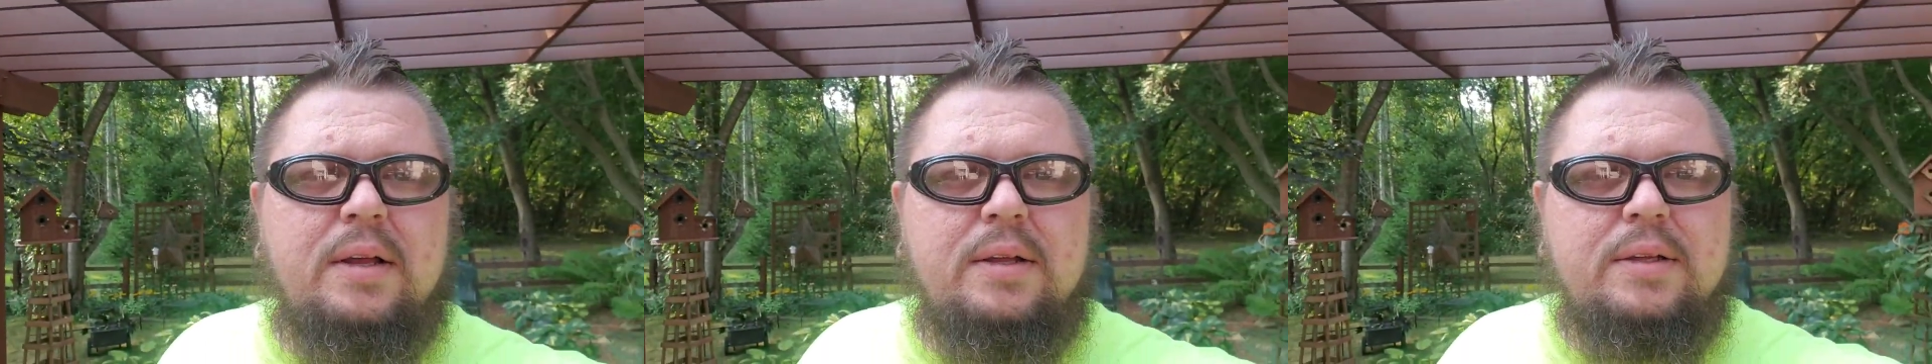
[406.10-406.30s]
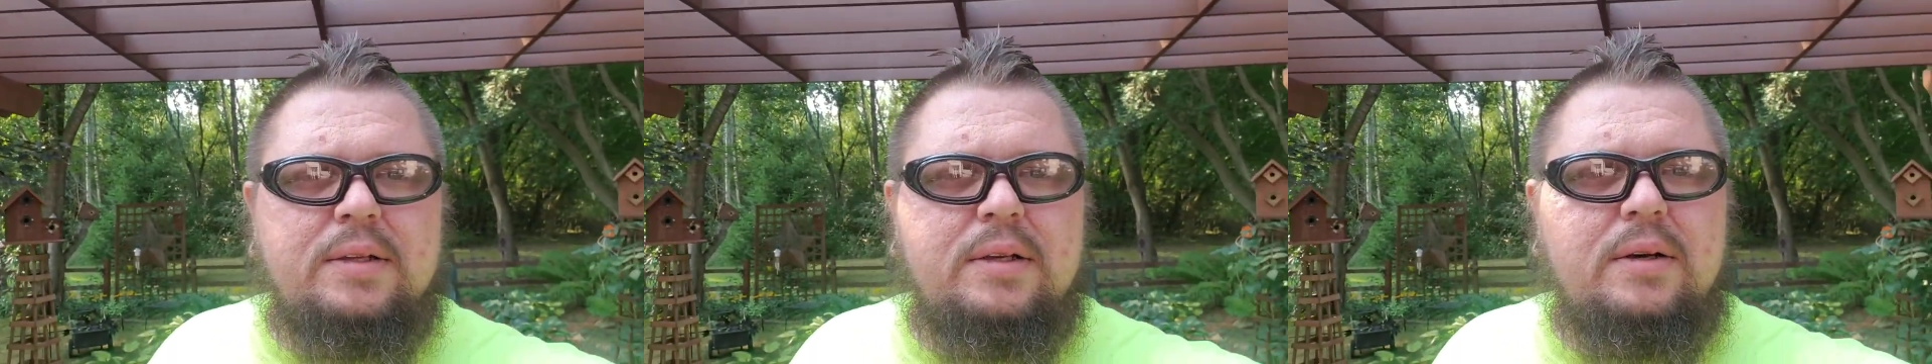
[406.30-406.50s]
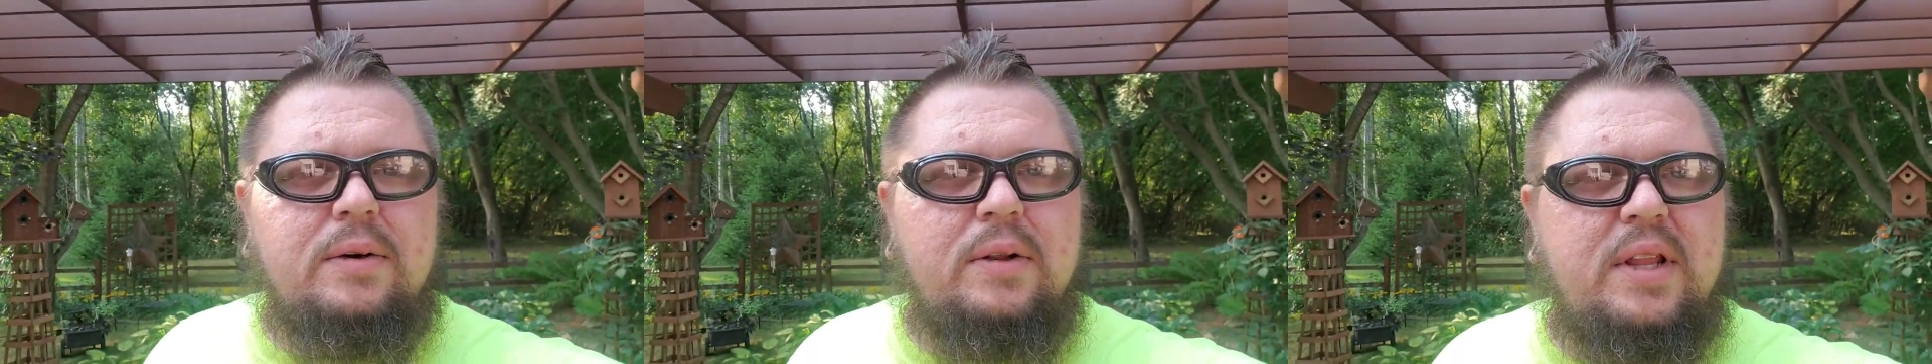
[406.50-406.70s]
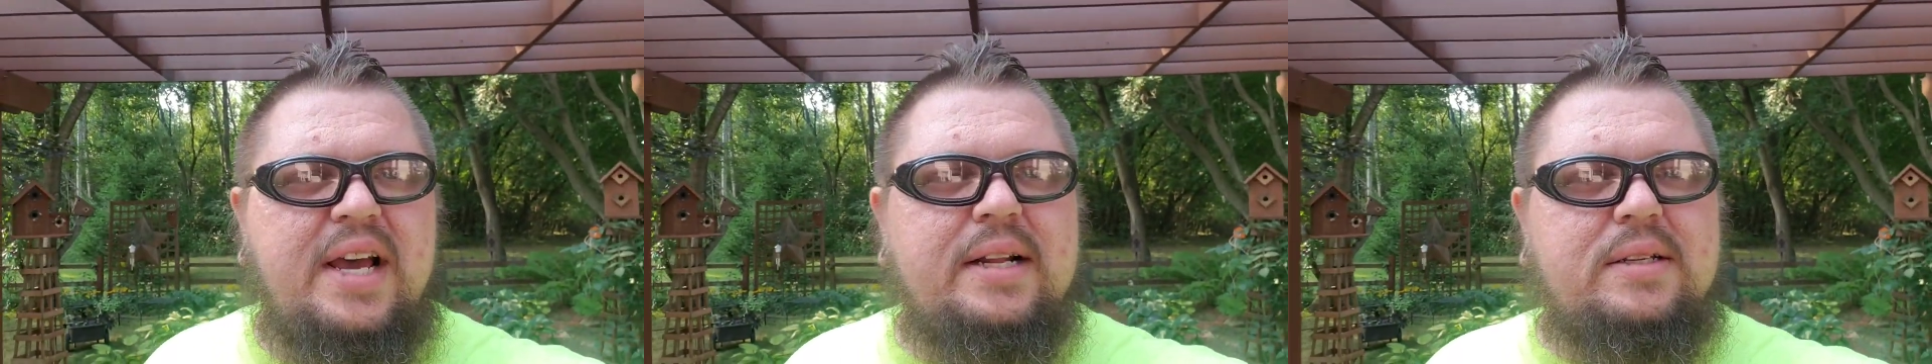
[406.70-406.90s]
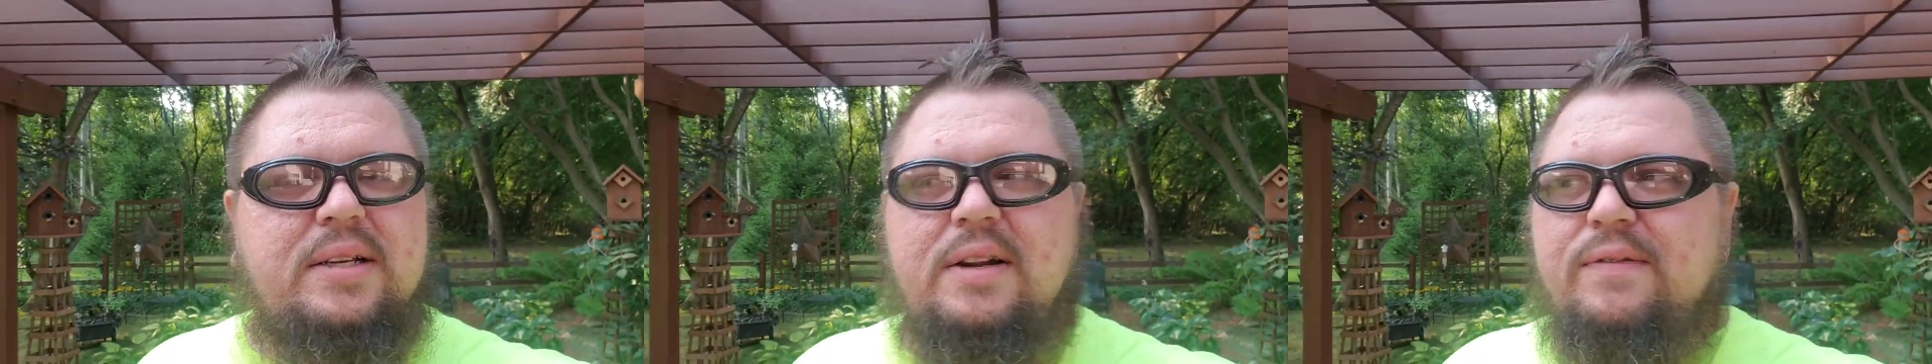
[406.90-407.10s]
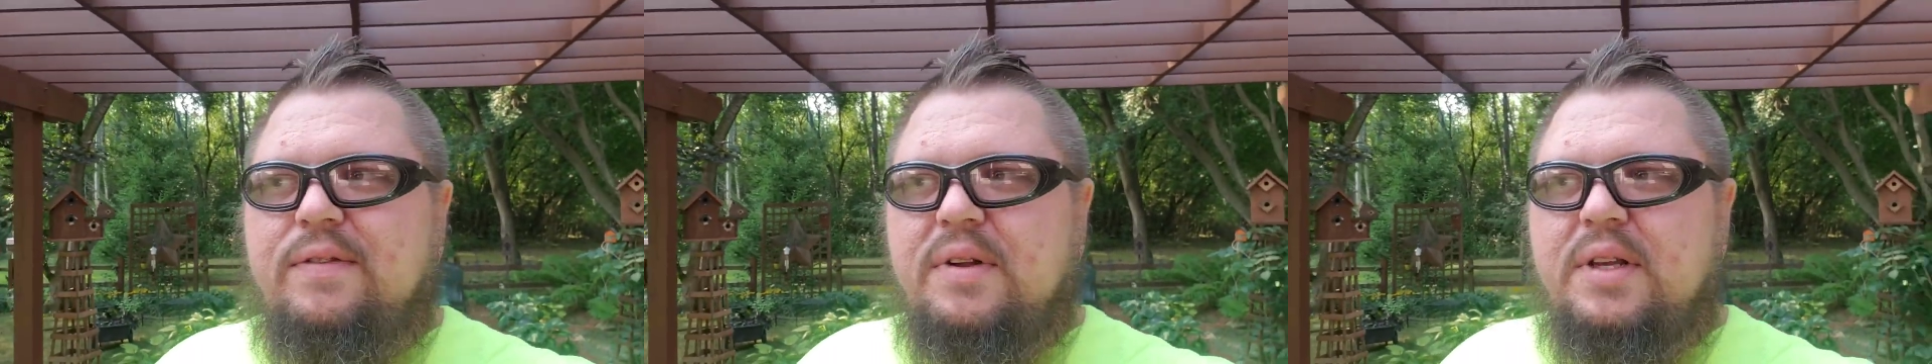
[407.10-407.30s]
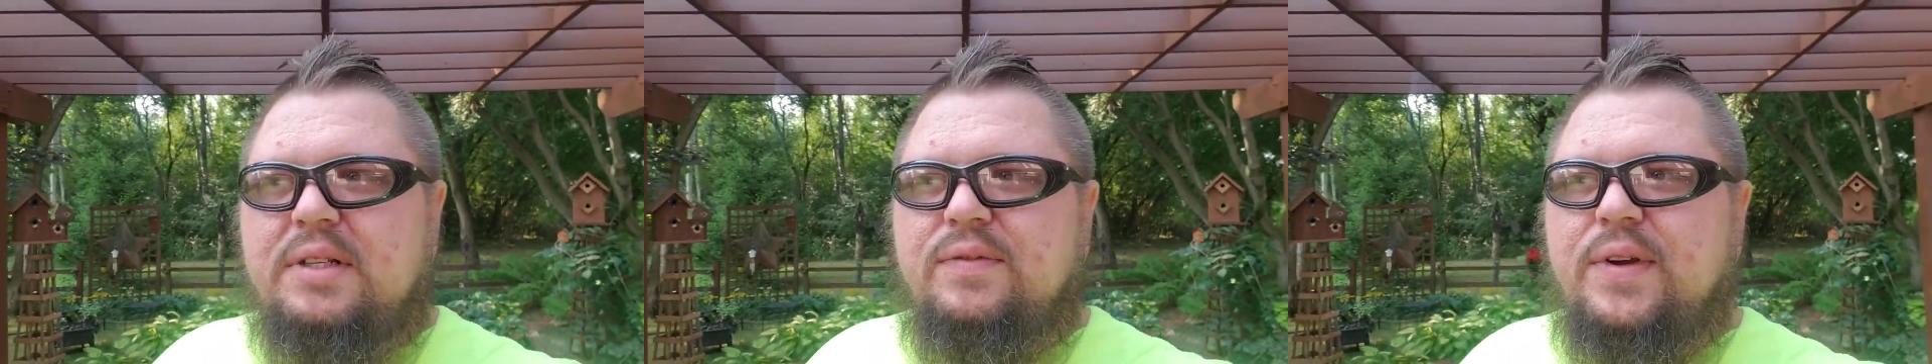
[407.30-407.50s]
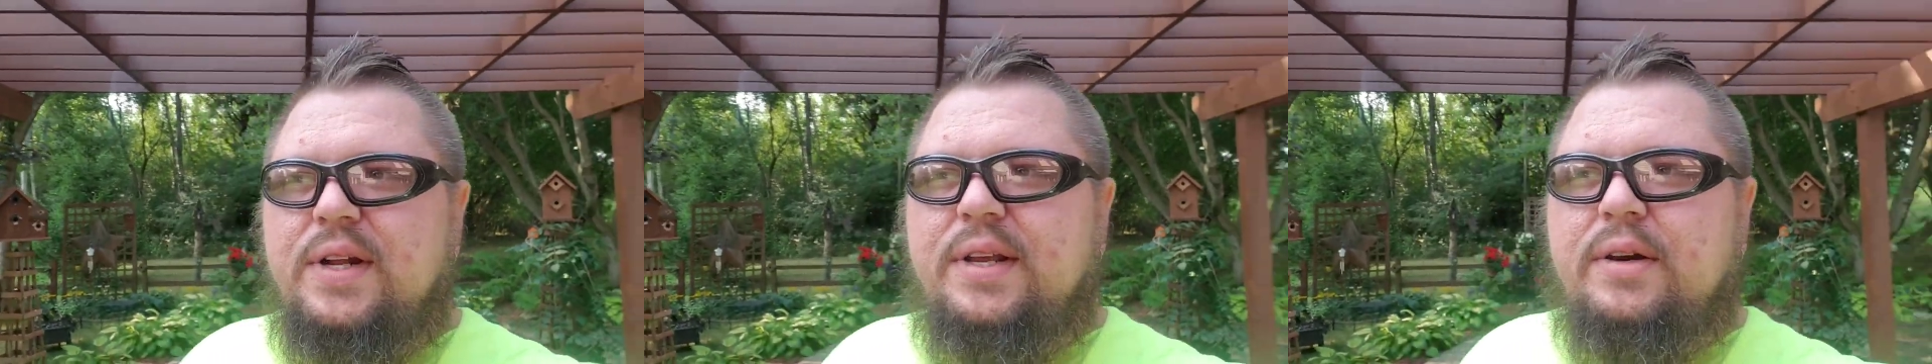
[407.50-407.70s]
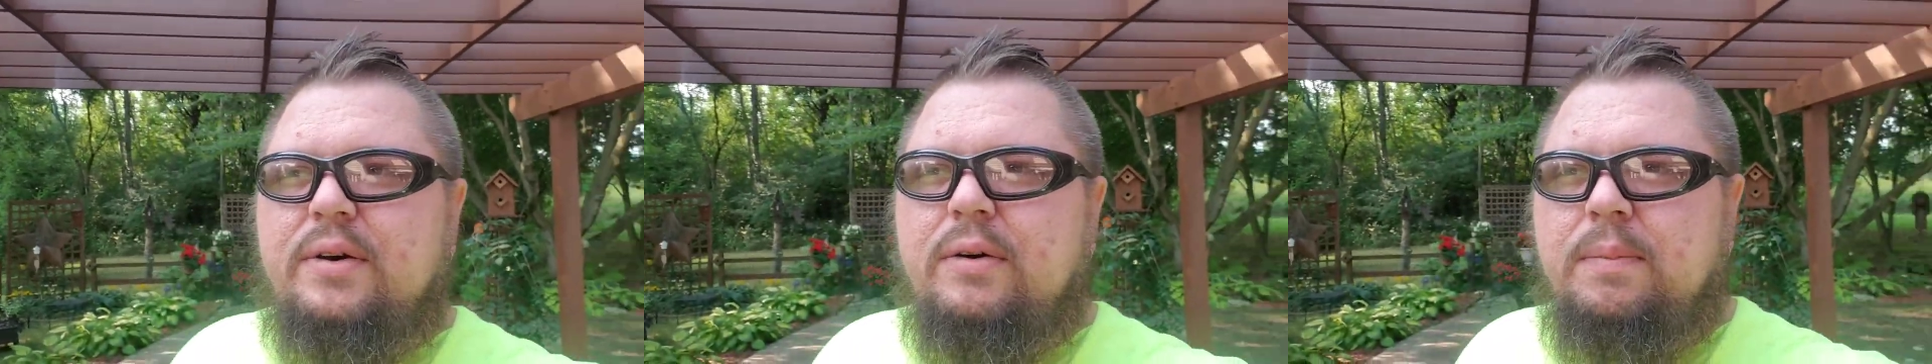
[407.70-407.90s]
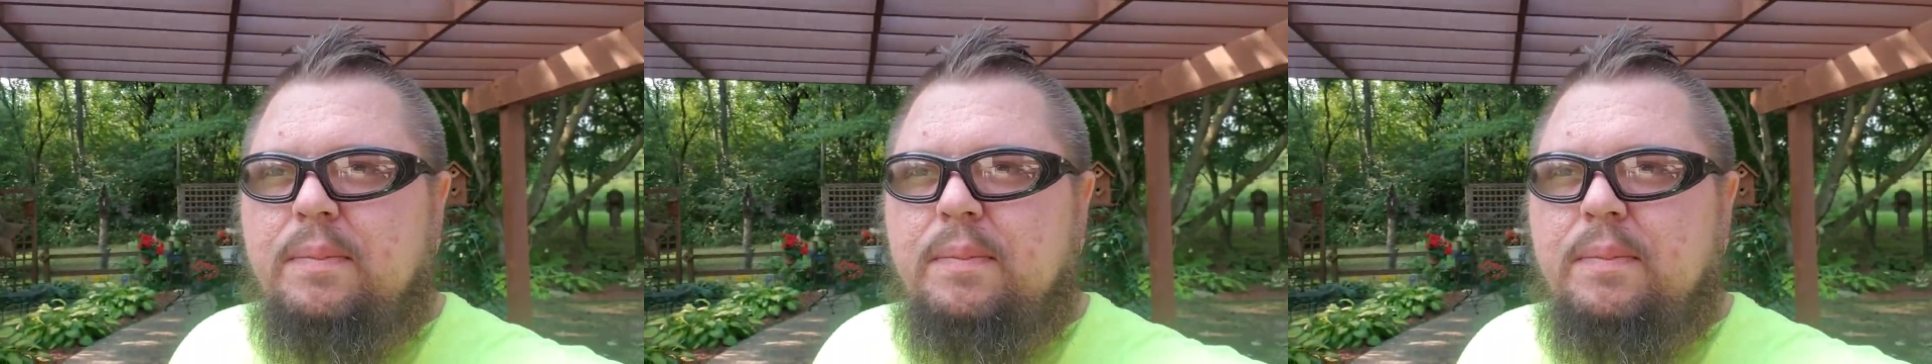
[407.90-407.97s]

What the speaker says: So that's it for this video,